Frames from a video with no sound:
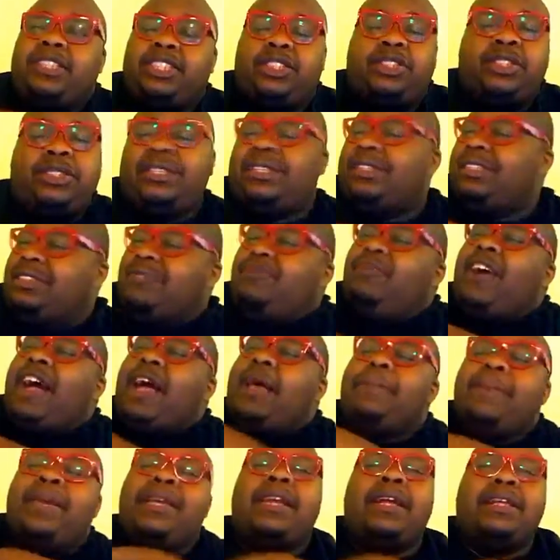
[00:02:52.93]

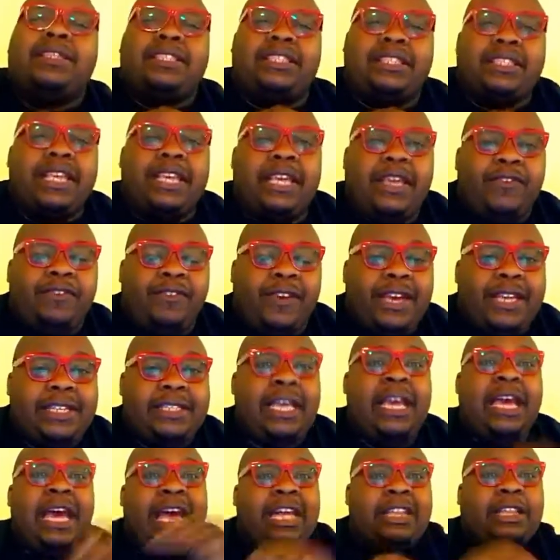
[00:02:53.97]
stinky
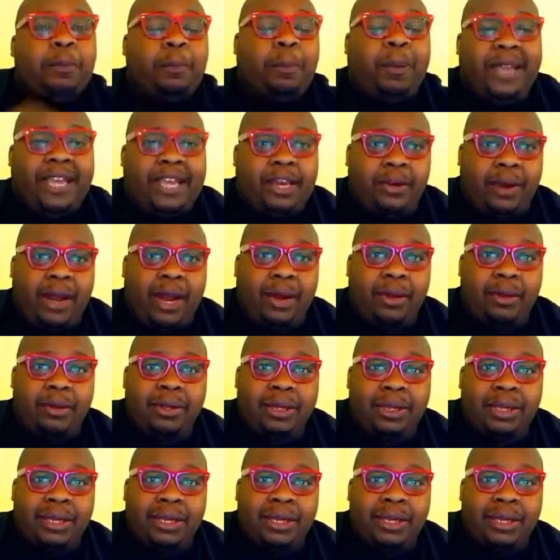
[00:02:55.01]
face at the playground.